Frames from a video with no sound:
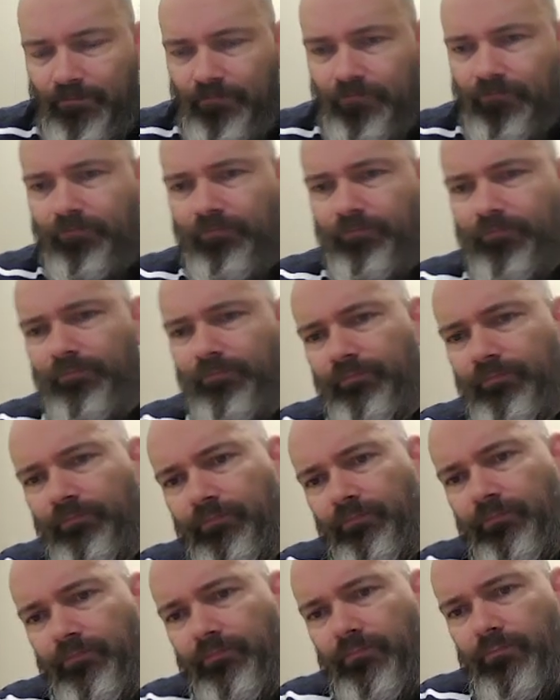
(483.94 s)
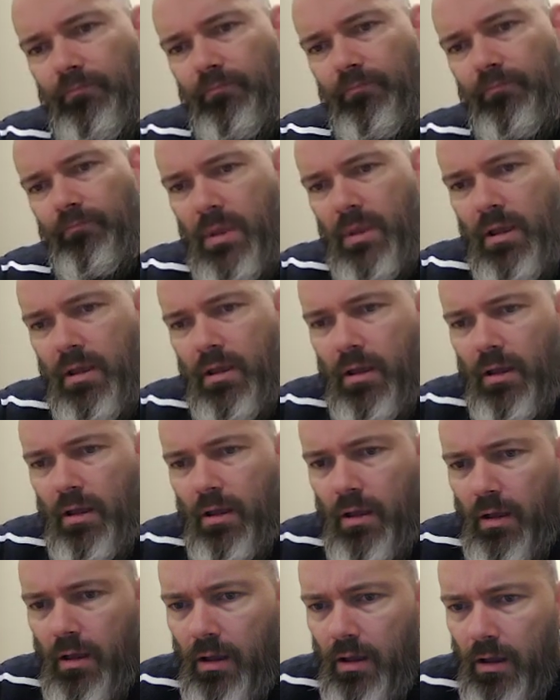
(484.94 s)

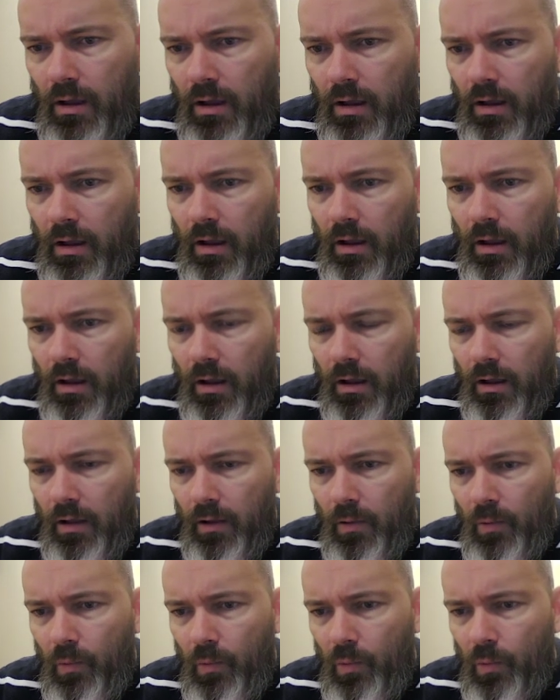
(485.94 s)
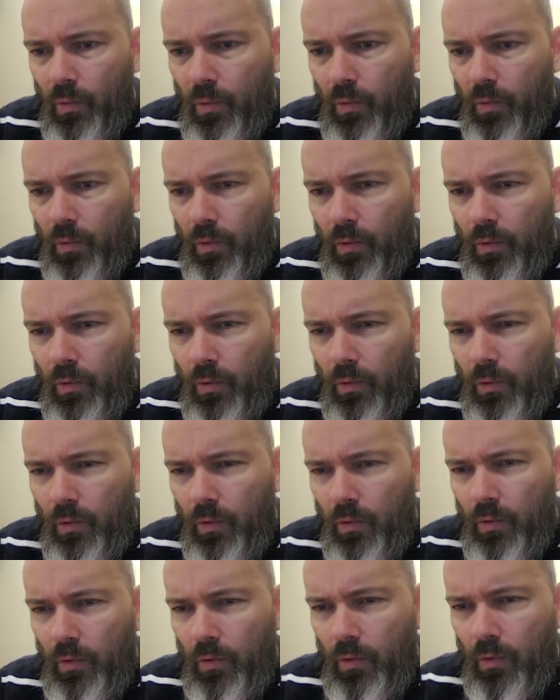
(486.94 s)

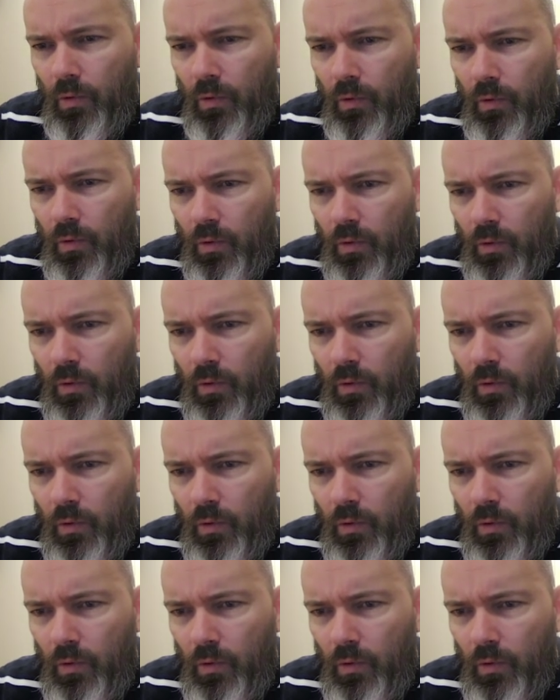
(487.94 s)
[no speech]